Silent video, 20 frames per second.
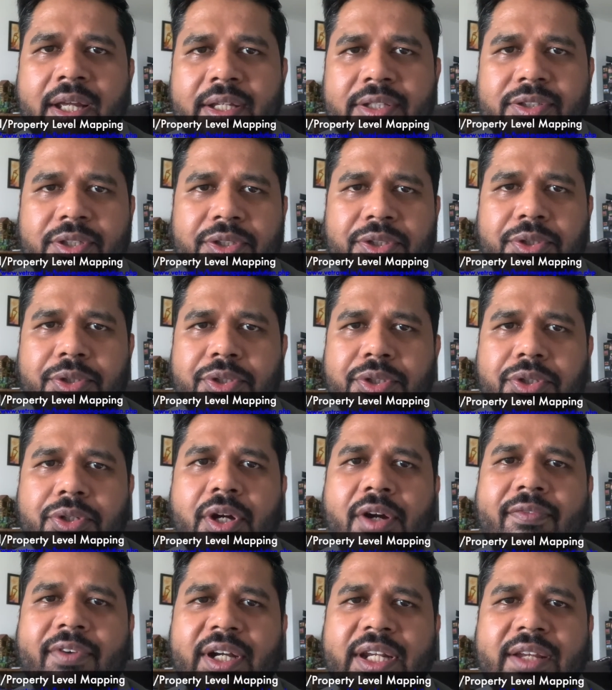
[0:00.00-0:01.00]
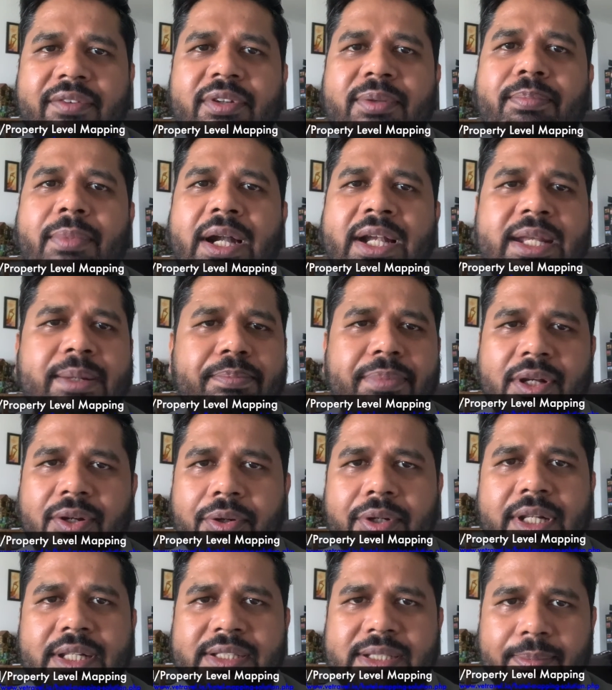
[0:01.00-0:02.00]
So you you are working with multiple
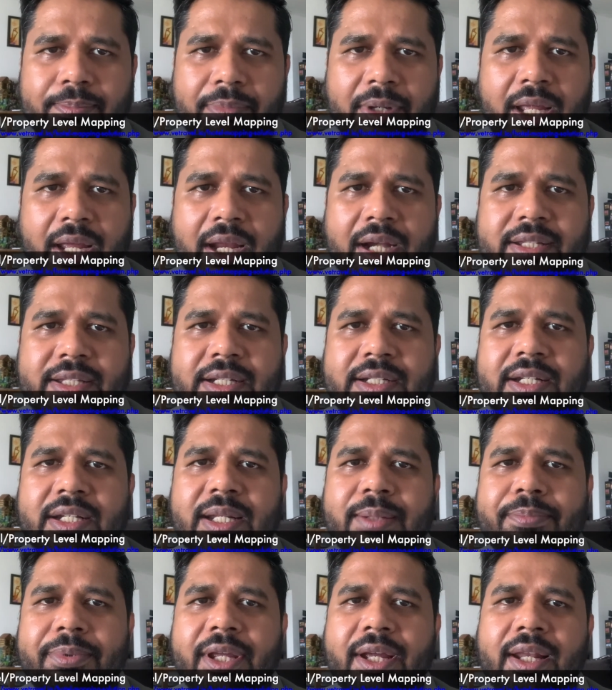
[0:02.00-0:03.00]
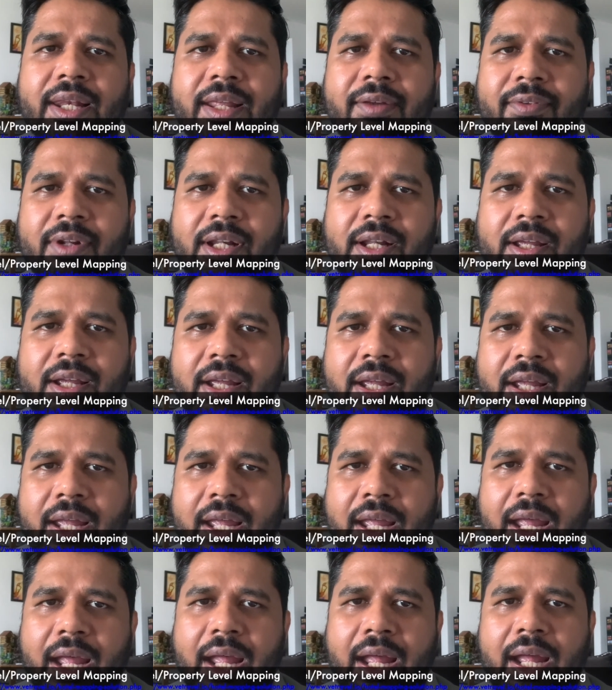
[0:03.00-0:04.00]
hotel suppliers at an API level,
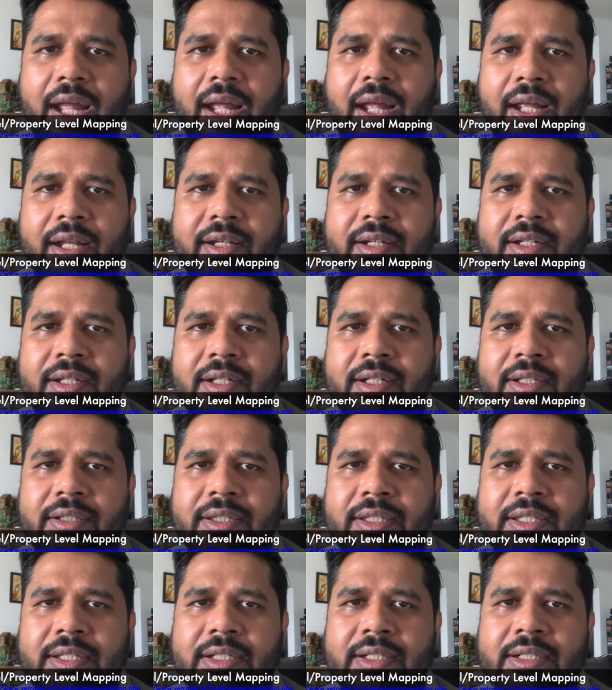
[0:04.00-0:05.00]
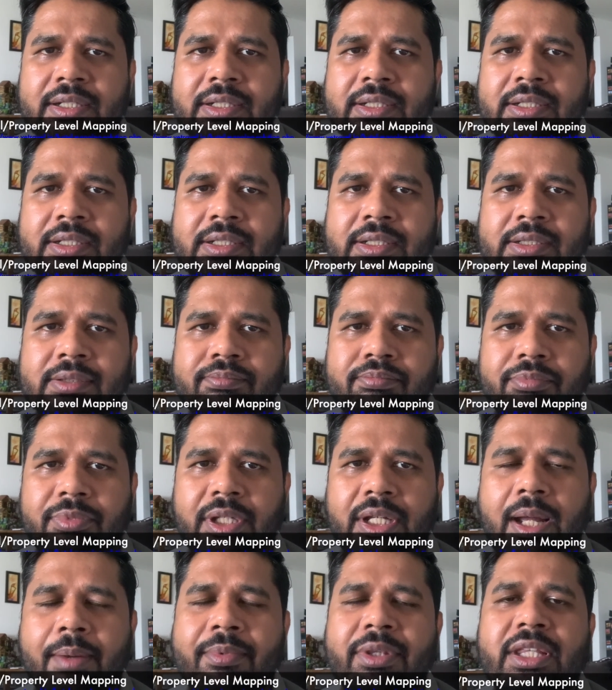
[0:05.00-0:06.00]
and uh, the
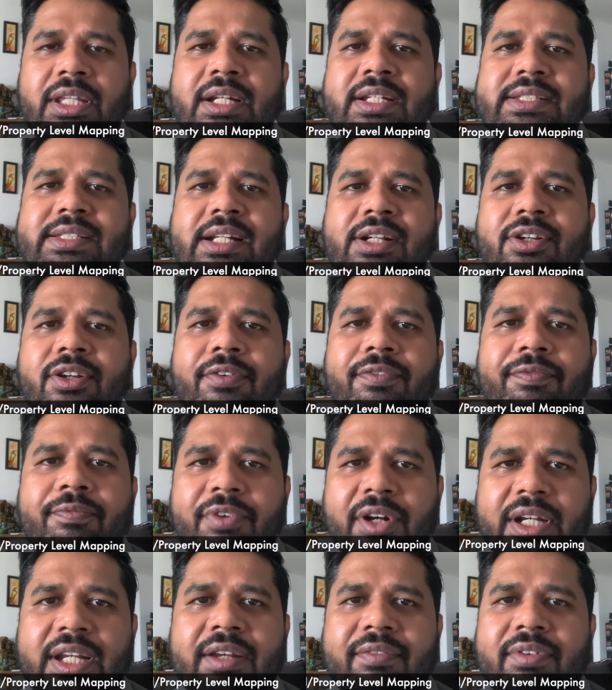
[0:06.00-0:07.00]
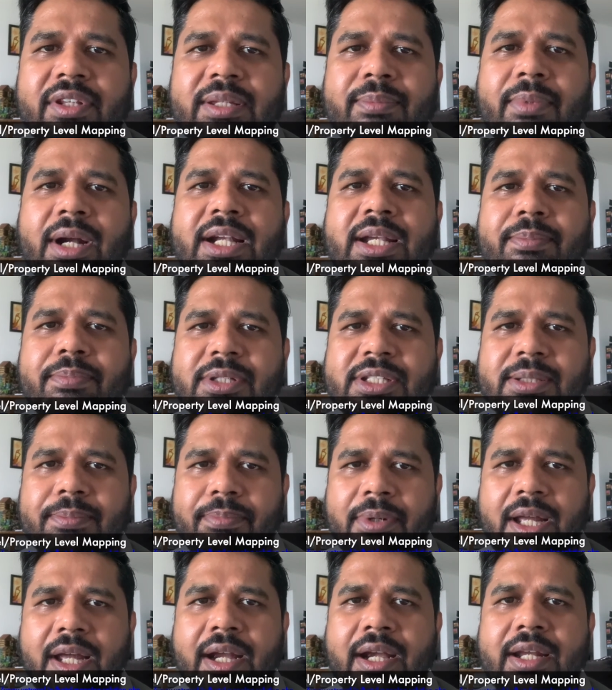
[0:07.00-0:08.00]
I mean the result of working with the multiple
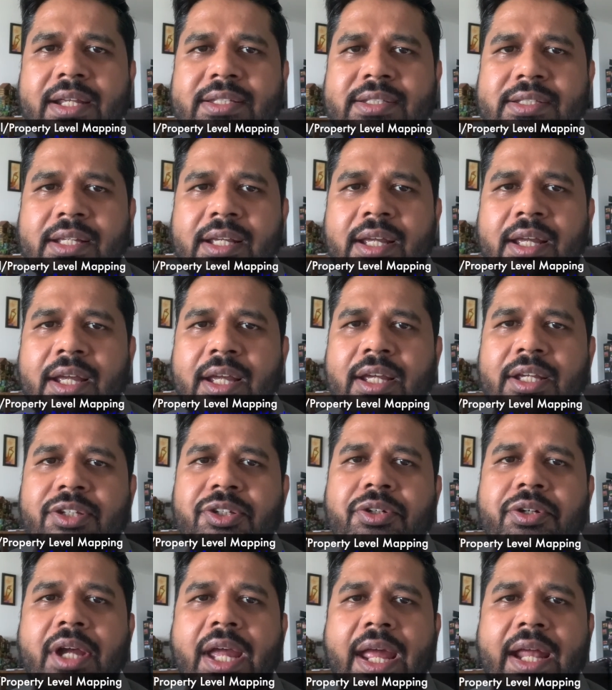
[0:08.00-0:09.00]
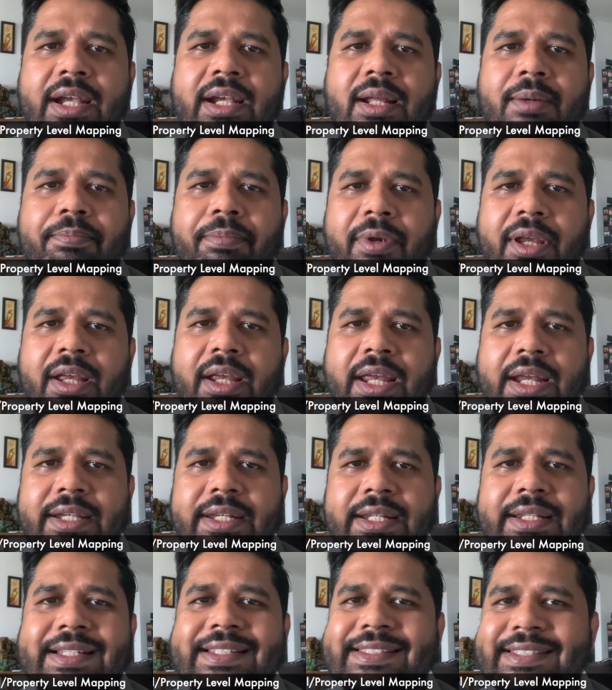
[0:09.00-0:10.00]
suppliers you end up
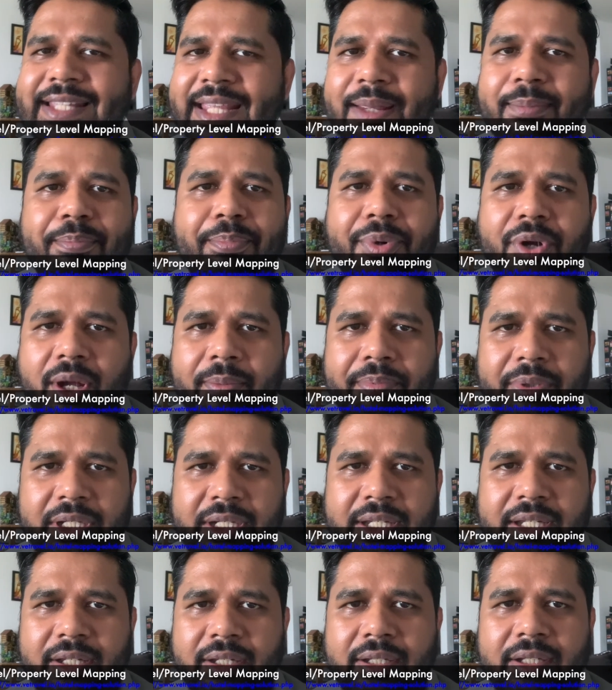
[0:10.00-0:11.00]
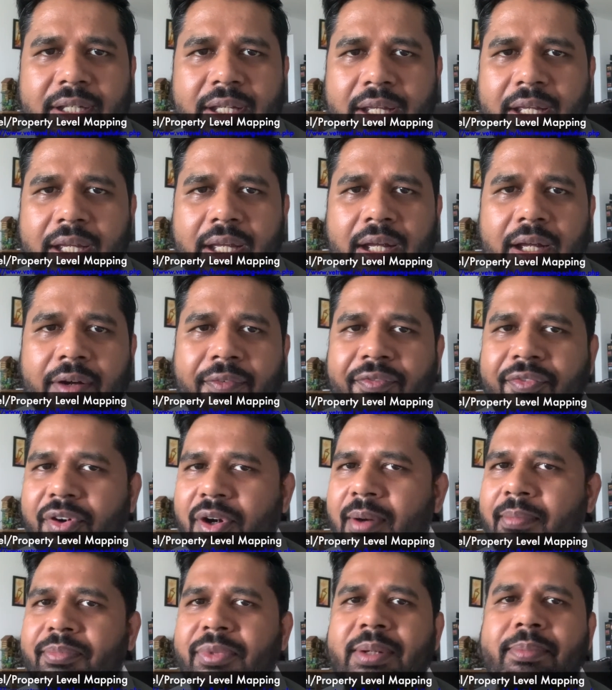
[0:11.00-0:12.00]
getting the same property uh,
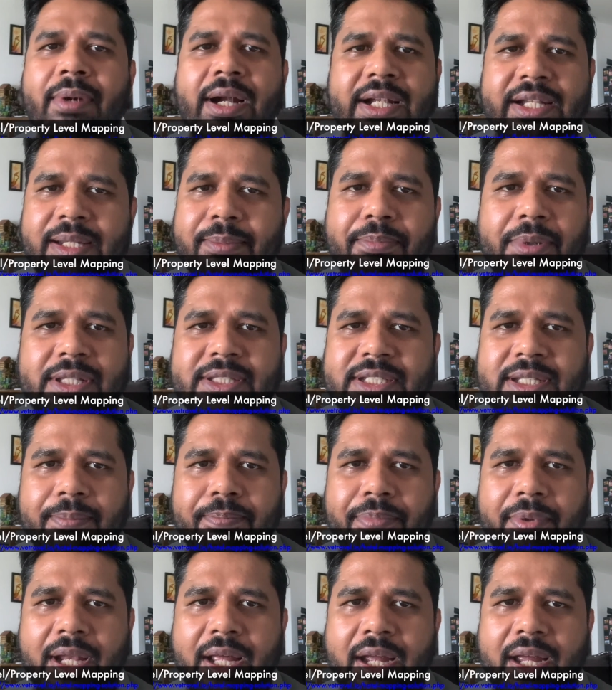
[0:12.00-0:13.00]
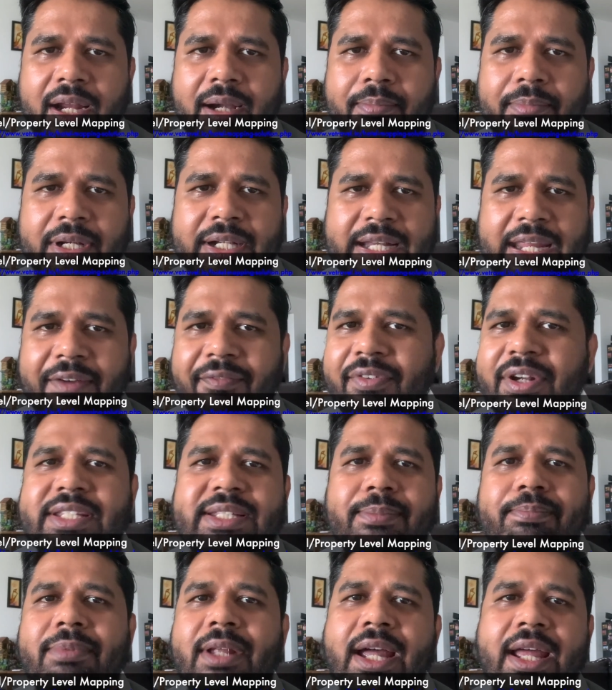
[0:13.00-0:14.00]
from the multiple supplier, but every
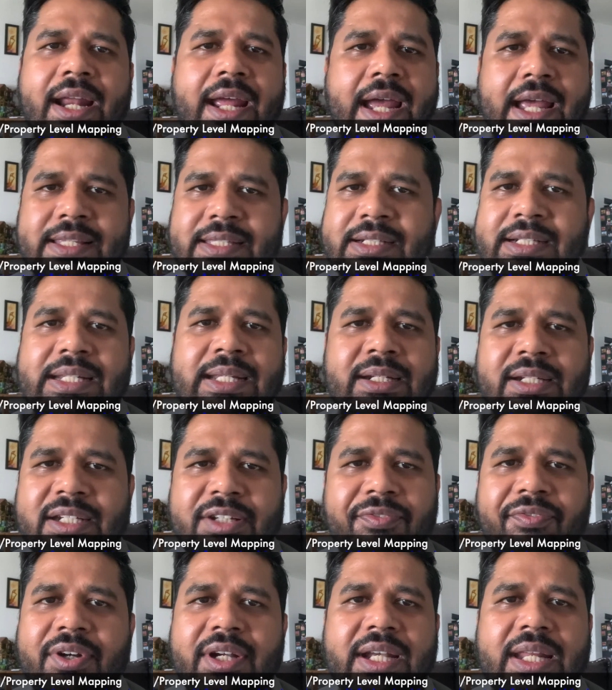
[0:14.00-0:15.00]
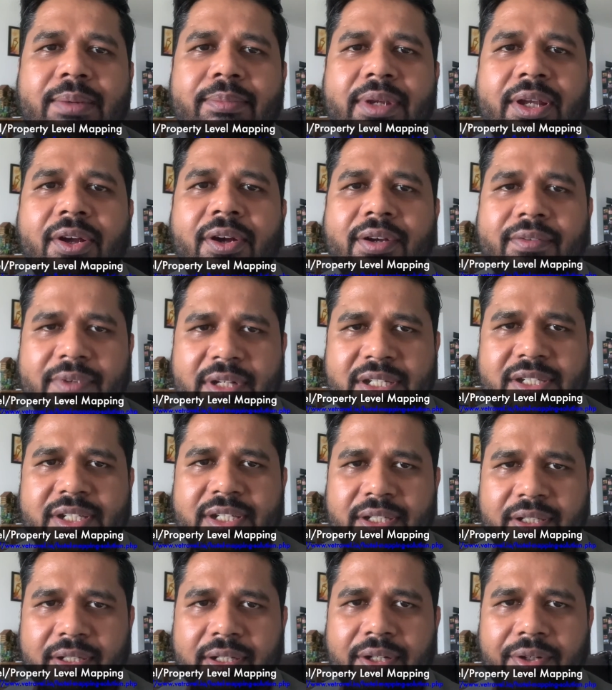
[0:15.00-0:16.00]
supplier has a different naming
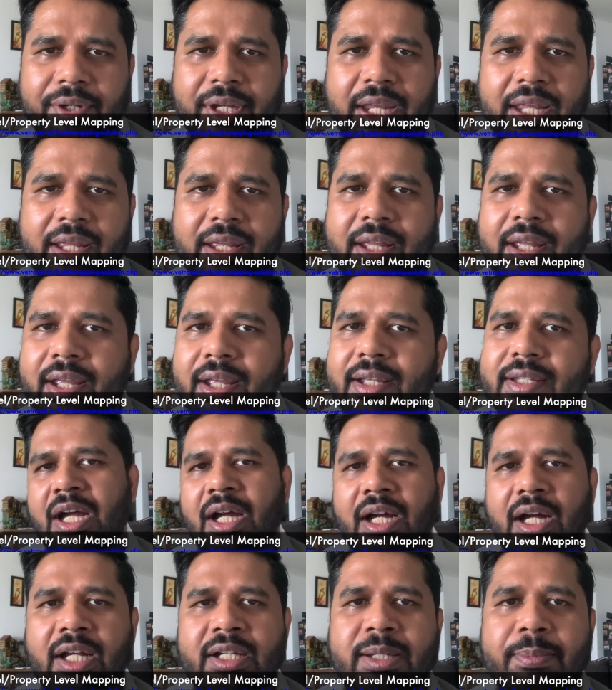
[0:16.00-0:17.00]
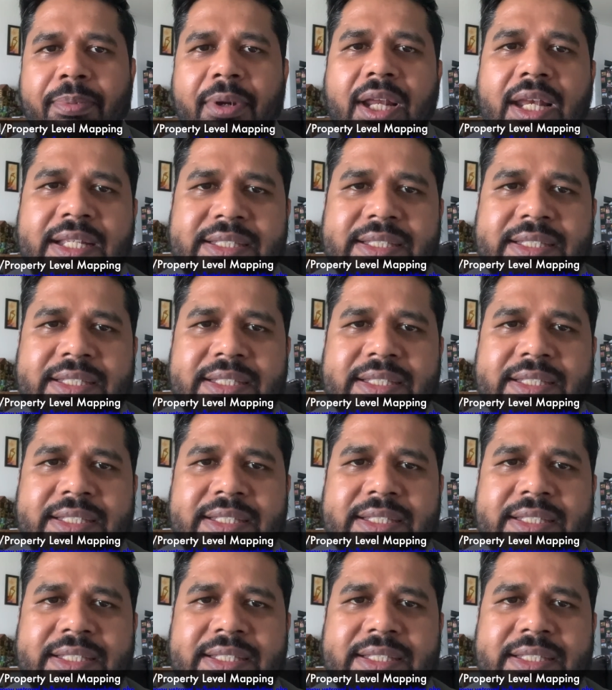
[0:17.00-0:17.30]
convention. Okay, uh, a typical